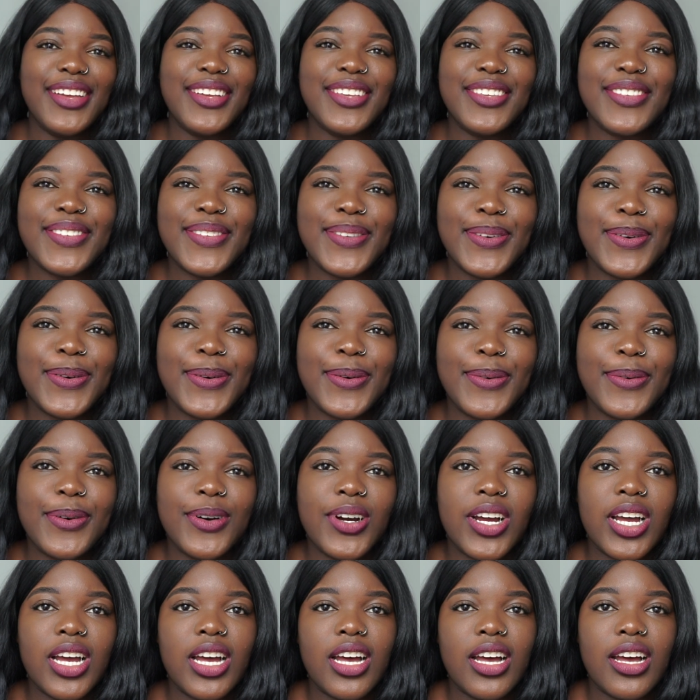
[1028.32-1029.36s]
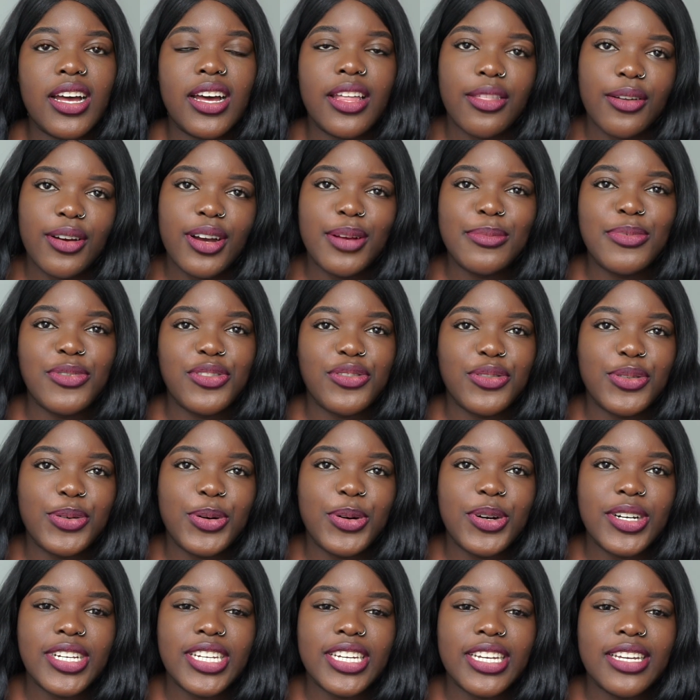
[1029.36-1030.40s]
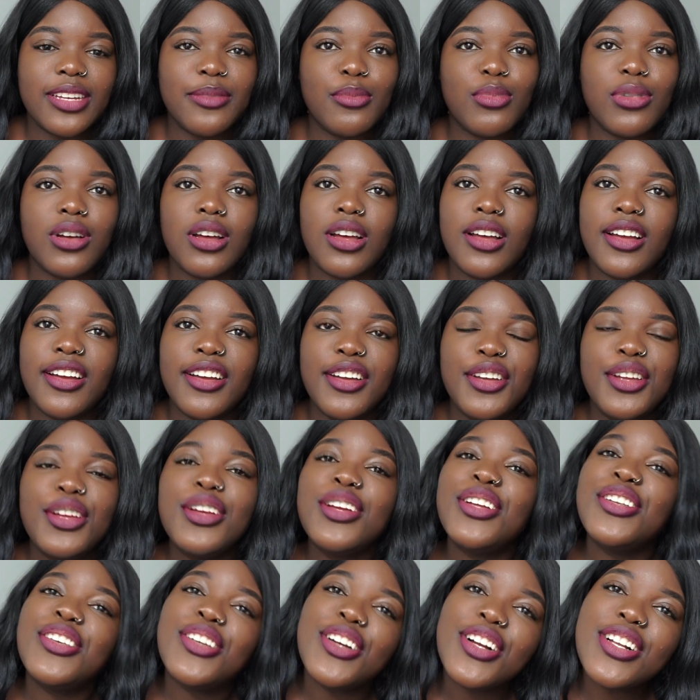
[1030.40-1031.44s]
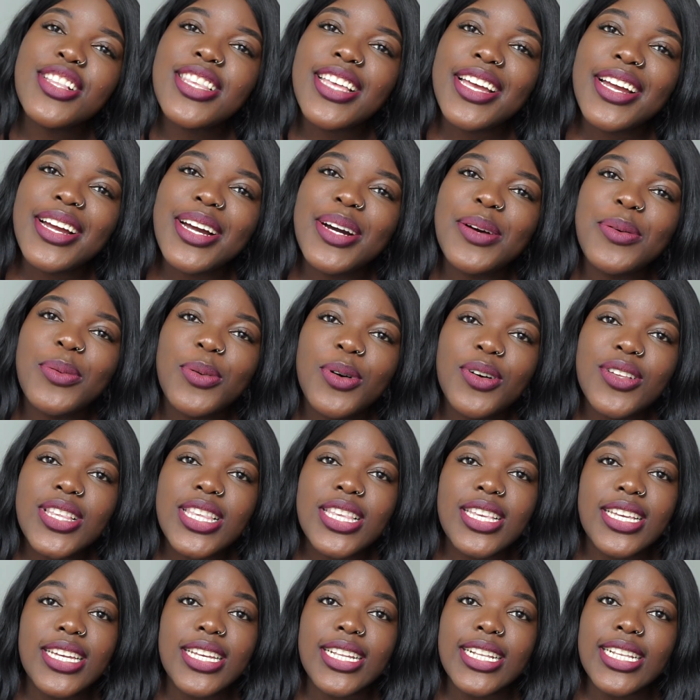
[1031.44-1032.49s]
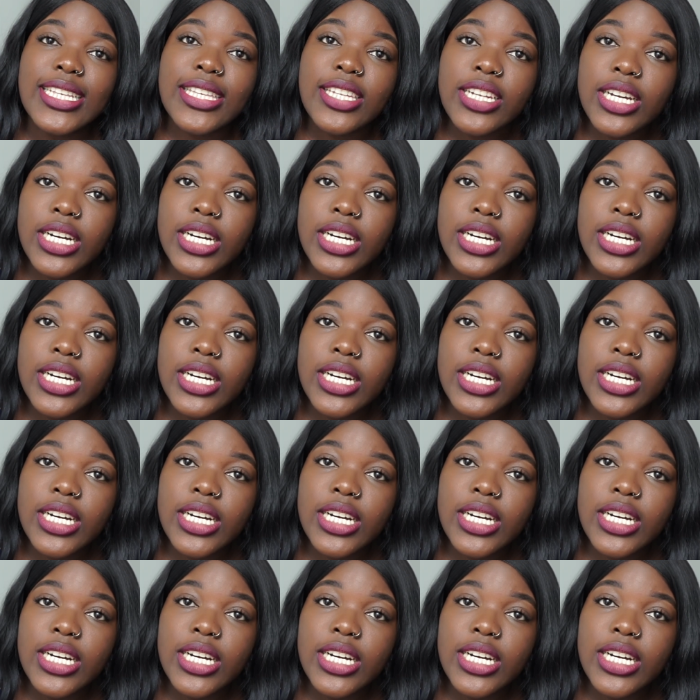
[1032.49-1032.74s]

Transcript: so uh, I thought I was recording but turns out I wasn't